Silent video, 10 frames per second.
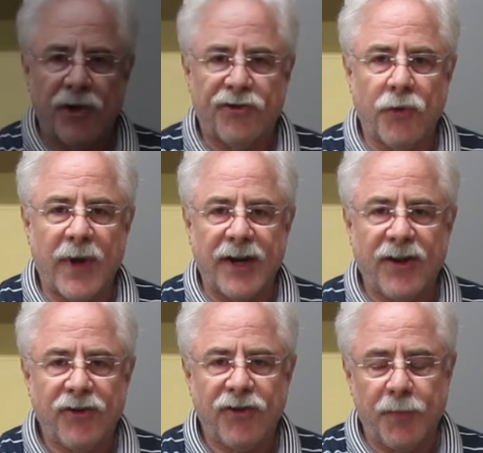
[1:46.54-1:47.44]
So when I
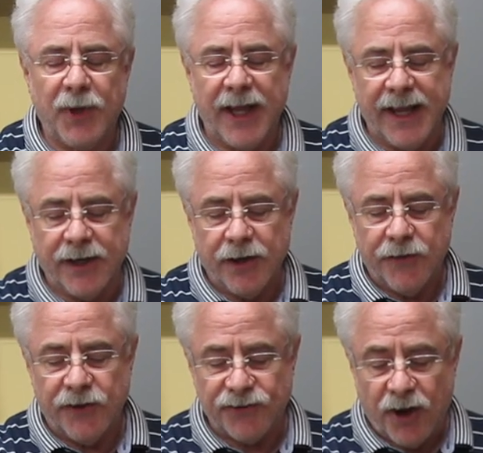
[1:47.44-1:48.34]
touched the blade,
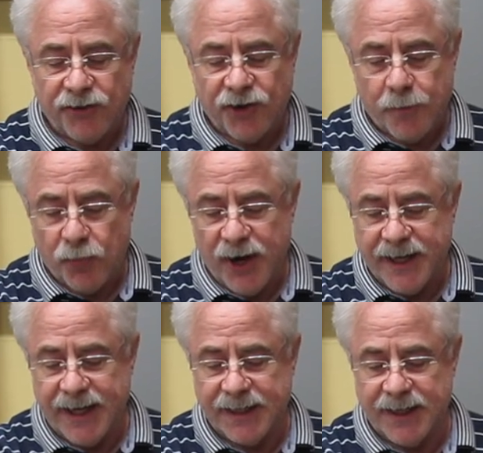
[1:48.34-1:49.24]
the SawStop
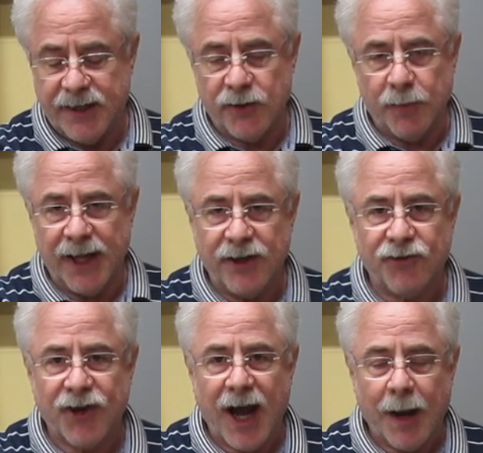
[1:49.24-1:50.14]
brake kicked in and the blade
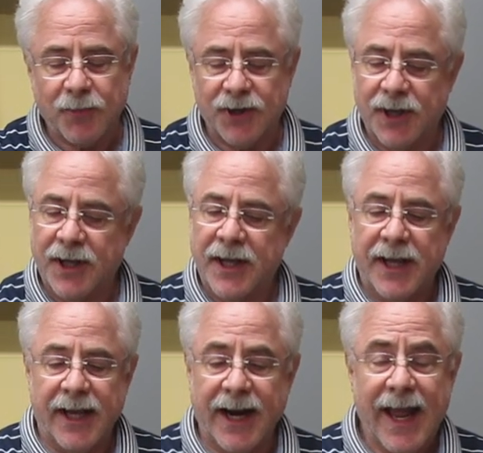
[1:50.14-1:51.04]
stopped,
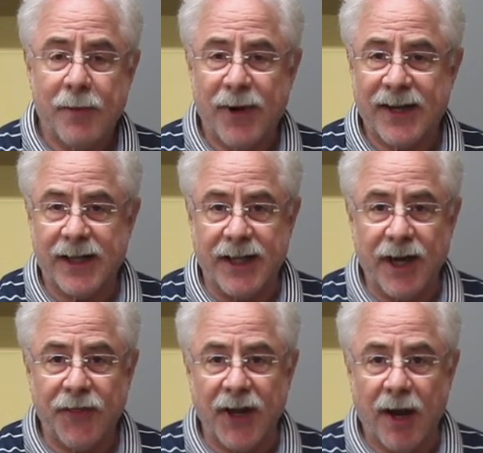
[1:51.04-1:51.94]
and I had practically
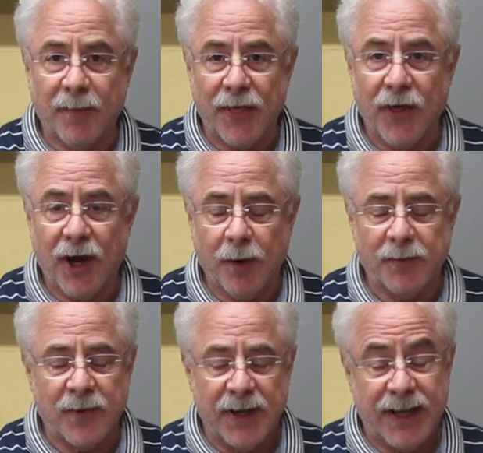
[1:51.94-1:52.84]
nothing on my
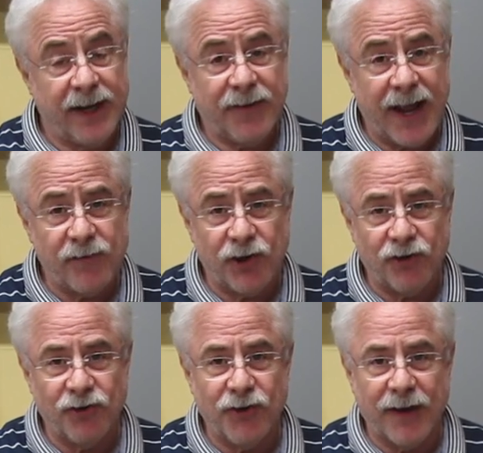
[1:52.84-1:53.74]
thumb. And if I haven't
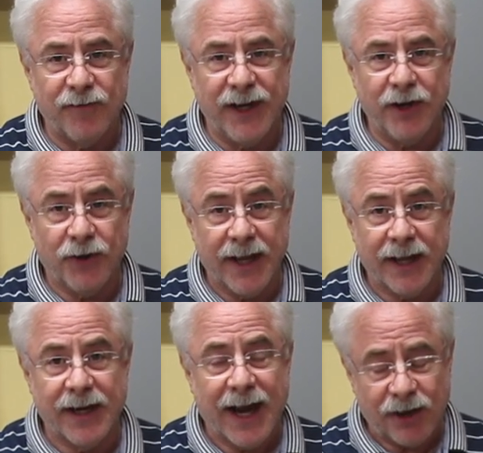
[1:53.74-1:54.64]
shown you that video
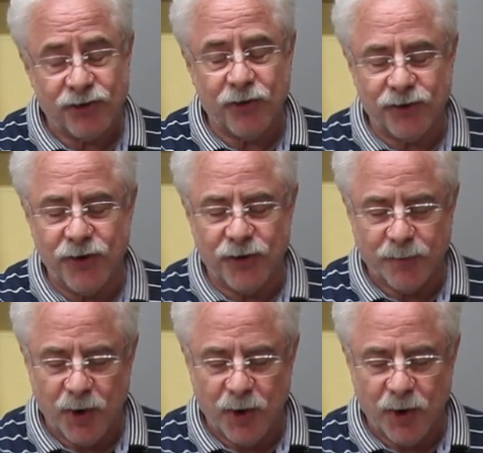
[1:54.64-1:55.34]
yet, I'll show it to you in a